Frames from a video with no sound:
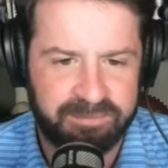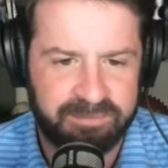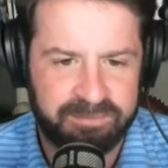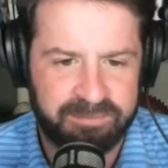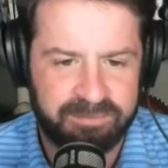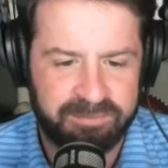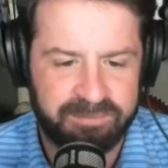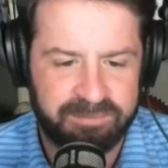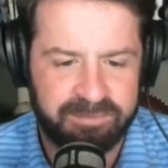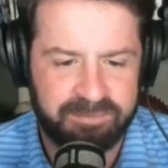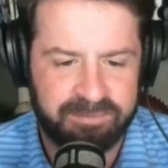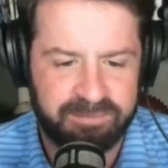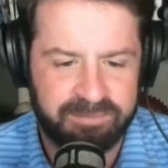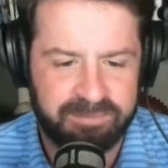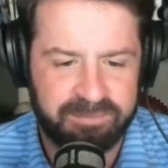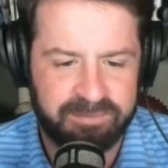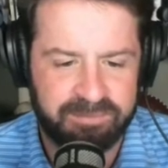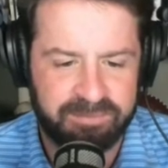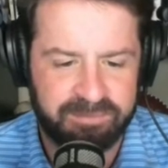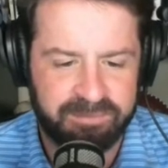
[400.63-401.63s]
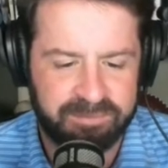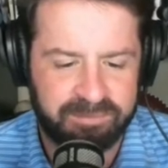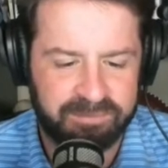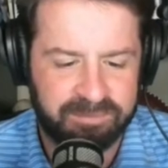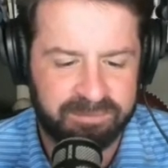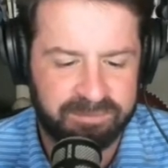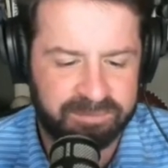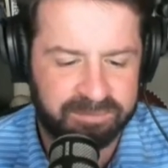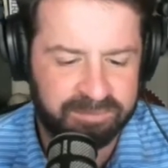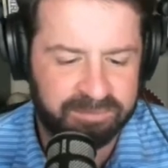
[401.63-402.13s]

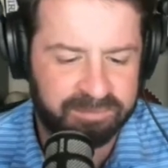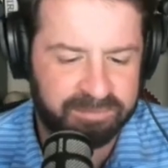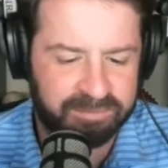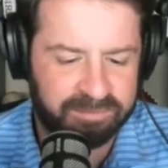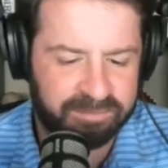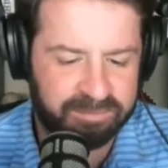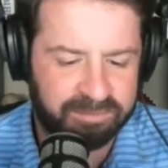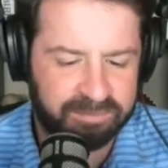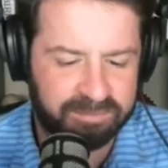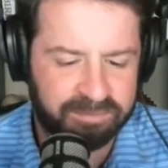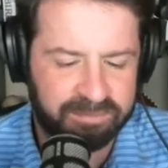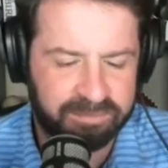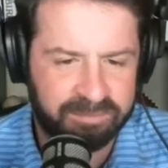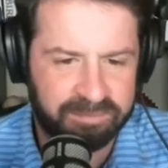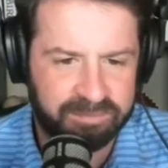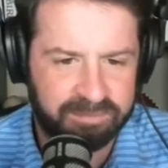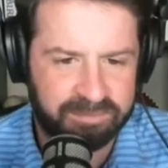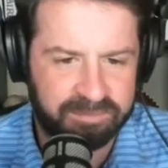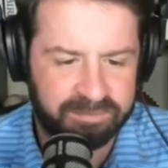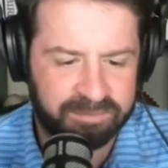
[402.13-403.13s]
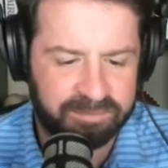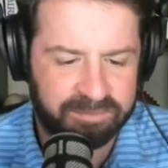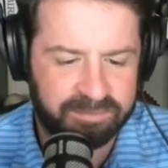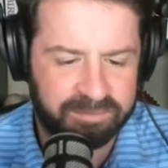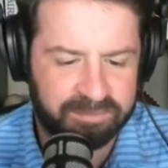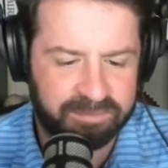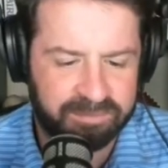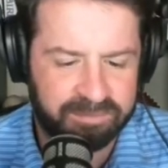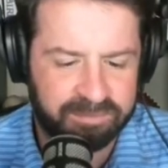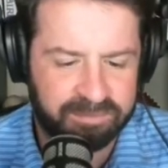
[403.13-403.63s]

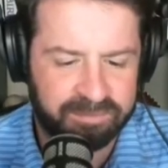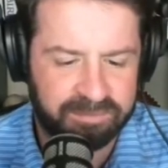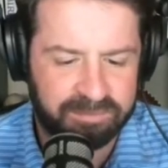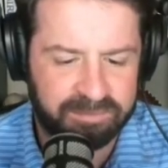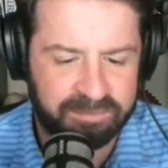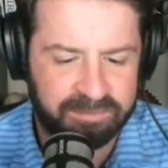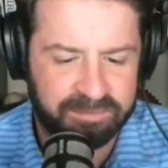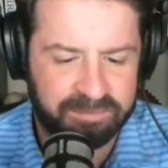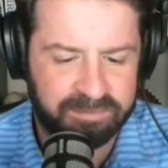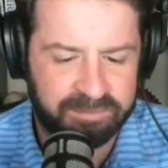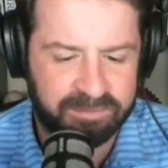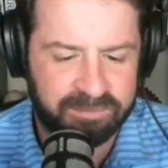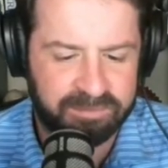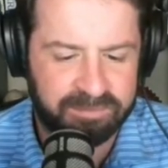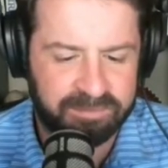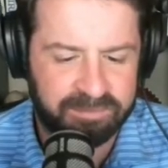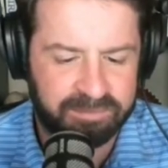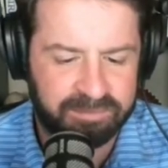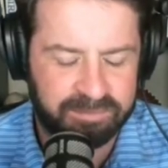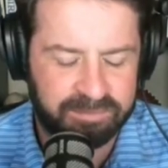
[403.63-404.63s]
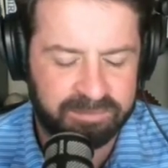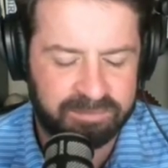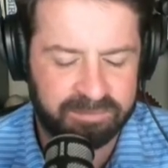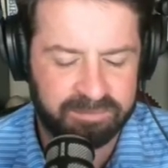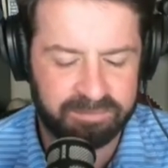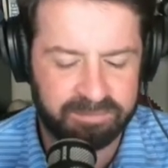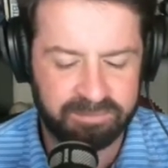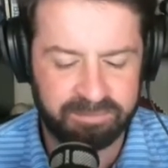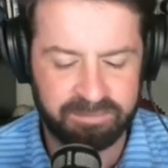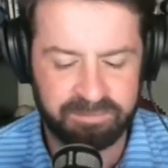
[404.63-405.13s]

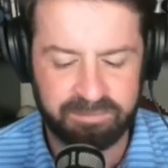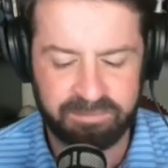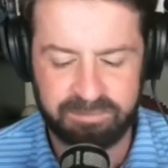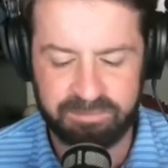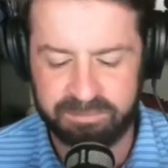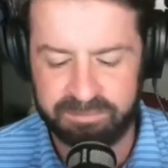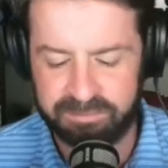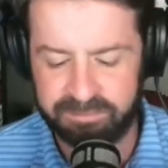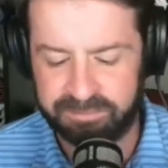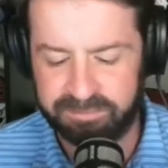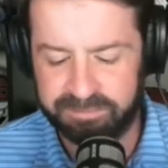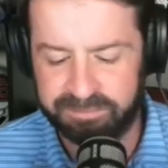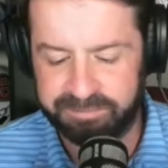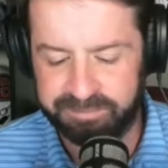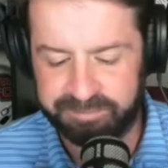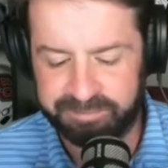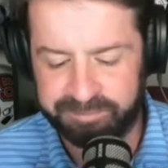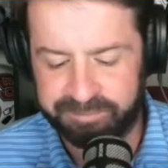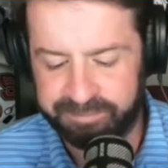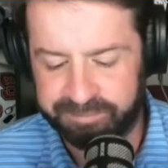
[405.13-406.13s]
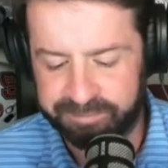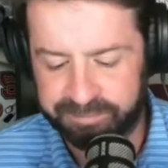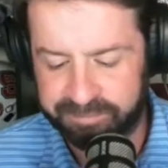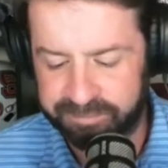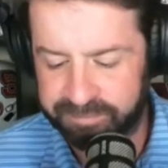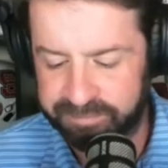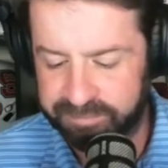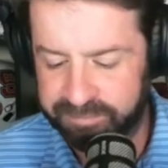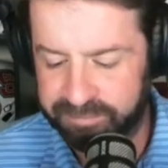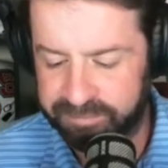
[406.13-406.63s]

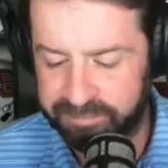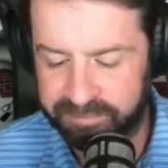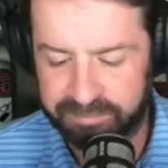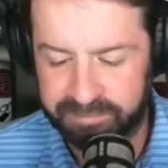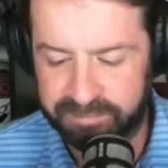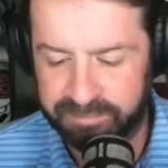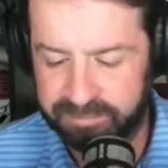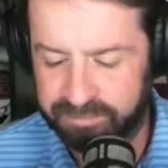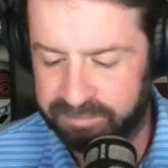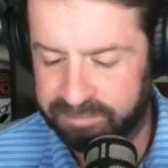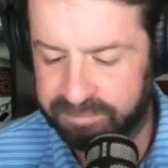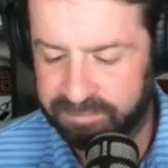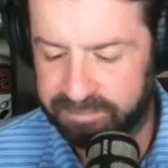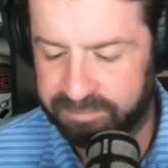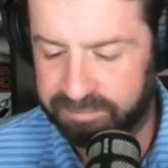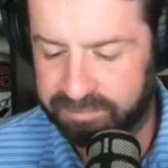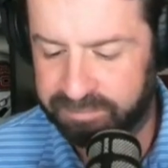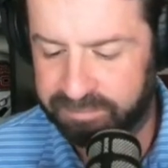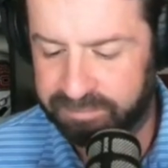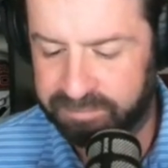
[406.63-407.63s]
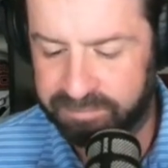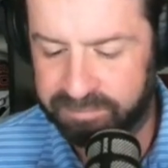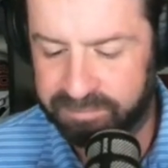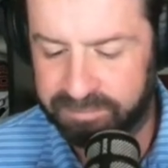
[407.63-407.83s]
(not speaking)